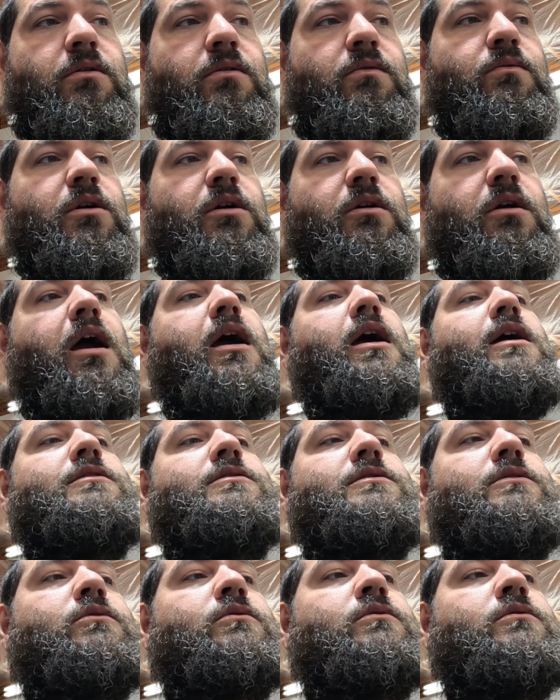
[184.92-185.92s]
rear
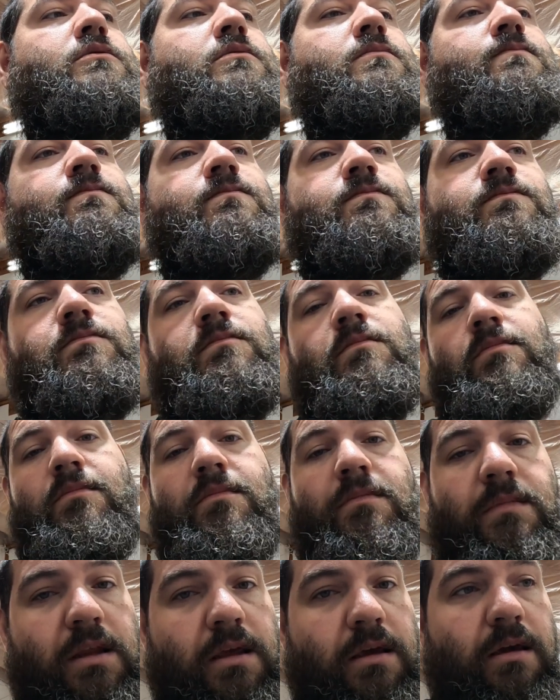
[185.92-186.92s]
axle
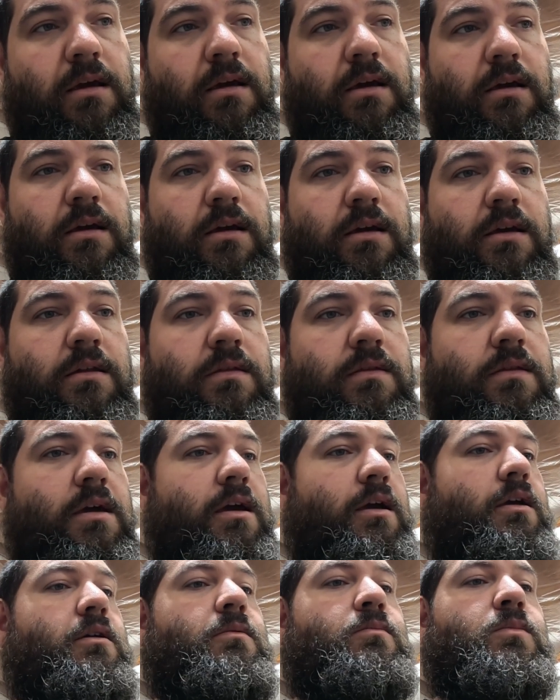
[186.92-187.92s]
and
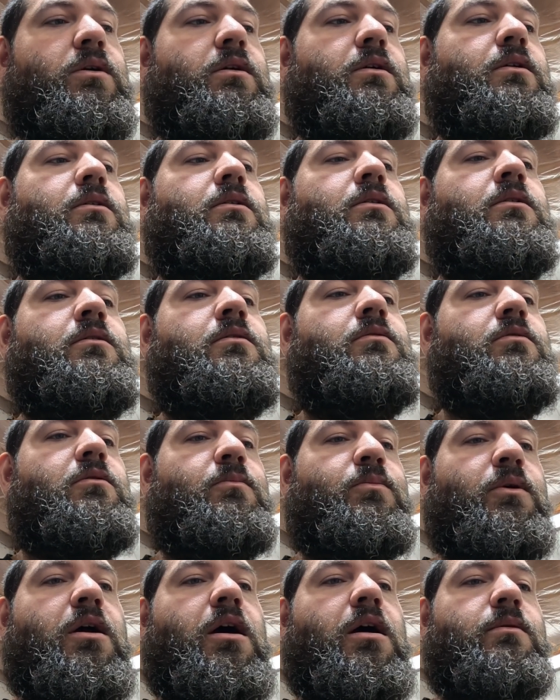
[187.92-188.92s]
that could be the
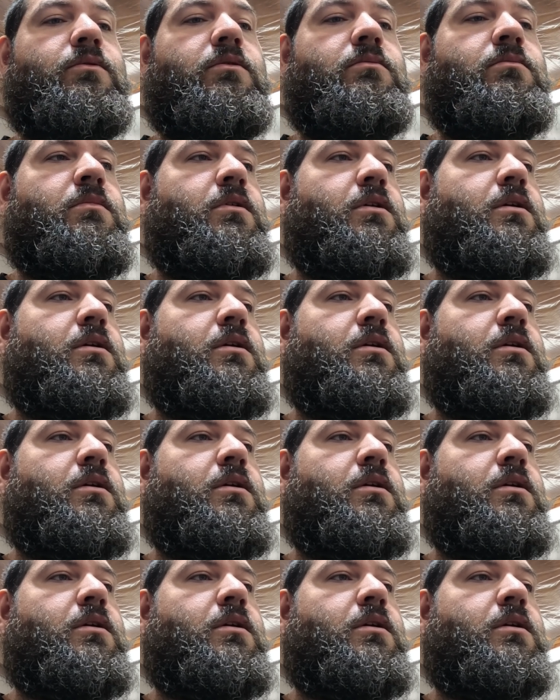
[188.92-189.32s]
problem.